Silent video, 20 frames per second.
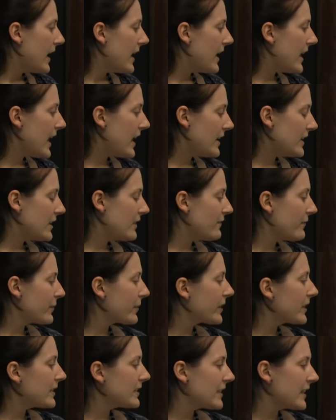In eighteen
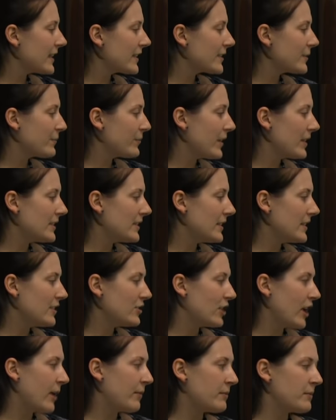forty-six,
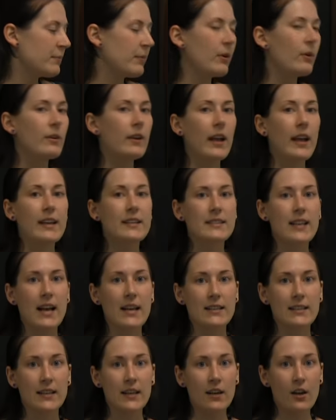President James Polk
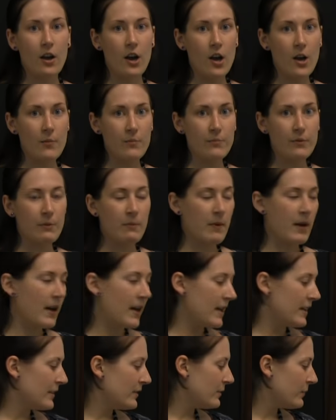exacted a
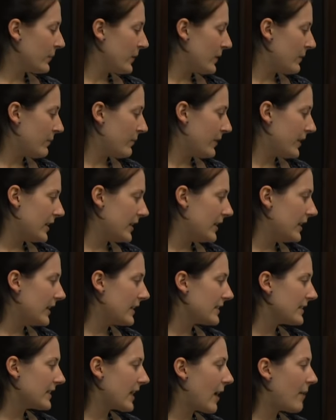compromise with Britain,
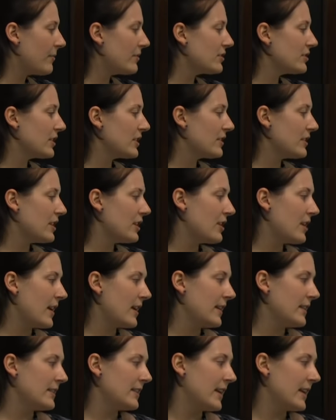establishing the
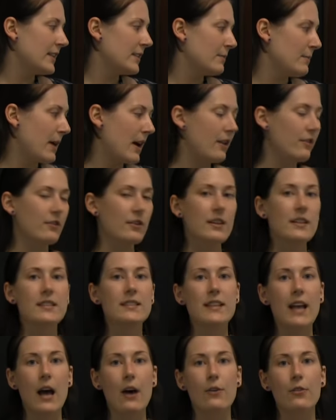United States boundary
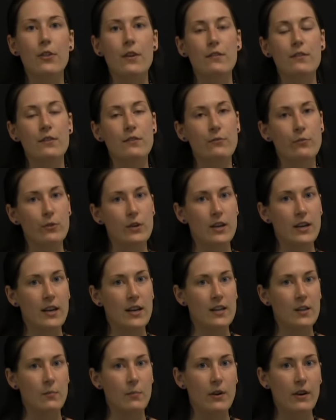south of the
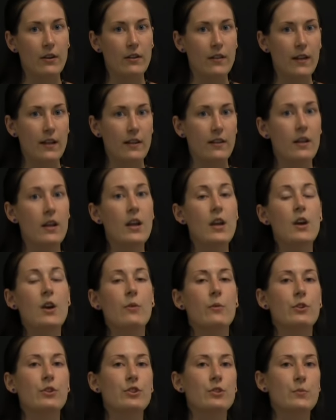forty-ninth parallel,
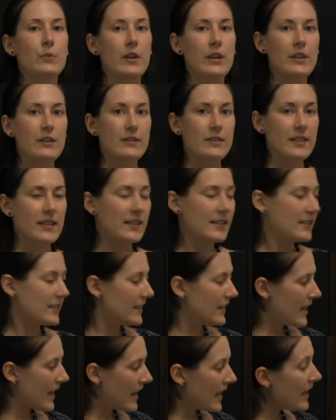which is where you see it
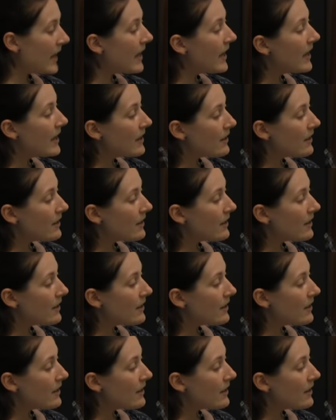today.